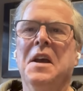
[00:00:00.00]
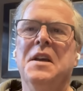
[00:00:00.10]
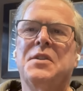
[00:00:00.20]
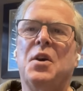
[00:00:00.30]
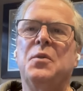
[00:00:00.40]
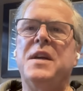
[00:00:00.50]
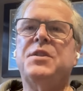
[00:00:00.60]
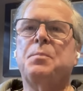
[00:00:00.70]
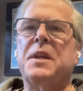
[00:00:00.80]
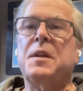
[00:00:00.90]
Um, so
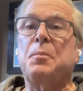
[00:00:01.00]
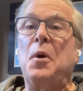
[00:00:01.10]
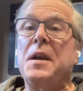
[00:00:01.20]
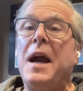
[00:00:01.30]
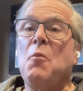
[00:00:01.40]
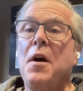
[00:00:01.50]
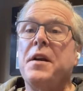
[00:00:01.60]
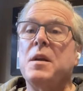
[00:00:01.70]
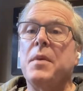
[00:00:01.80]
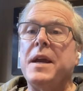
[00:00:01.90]
these, but the point I
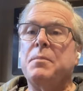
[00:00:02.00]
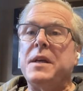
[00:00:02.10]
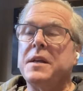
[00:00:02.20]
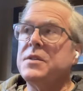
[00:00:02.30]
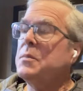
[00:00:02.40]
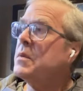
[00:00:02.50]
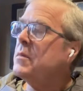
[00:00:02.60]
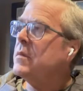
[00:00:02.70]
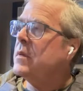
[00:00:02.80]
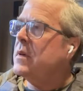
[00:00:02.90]
wanted to make because
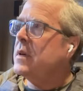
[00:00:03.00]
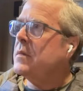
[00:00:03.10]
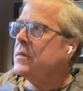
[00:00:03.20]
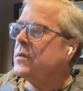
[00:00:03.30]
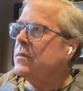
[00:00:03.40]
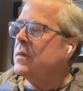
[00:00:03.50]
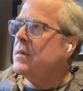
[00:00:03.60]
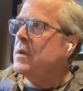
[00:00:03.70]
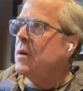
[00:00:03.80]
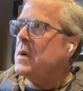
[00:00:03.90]
uh,
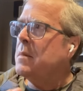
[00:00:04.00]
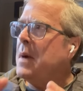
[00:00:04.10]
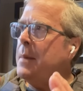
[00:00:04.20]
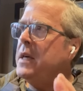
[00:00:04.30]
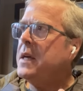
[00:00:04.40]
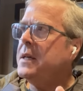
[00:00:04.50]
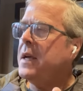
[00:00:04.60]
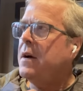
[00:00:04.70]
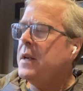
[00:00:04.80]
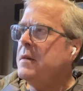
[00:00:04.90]
you know in Miami
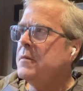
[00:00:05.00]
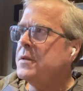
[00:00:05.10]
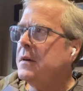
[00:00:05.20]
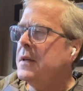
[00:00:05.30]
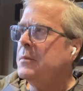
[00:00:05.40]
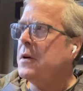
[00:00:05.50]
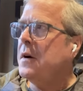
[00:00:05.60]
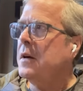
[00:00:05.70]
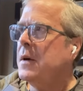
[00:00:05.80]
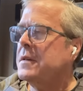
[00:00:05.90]
Dade County, which I keep talking yeah.